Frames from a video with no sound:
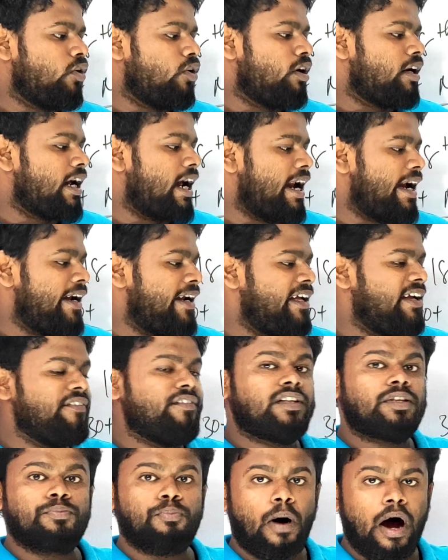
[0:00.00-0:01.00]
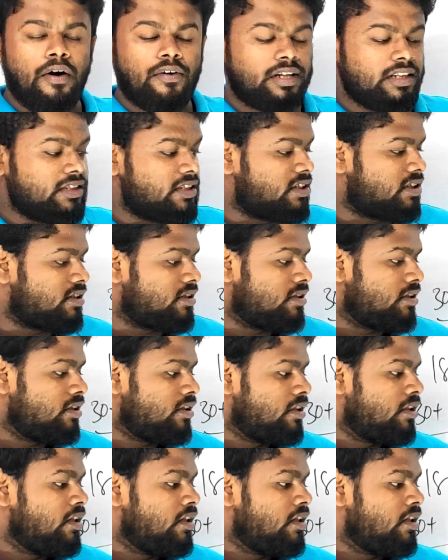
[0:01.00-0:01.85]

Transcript: or ending with vowels.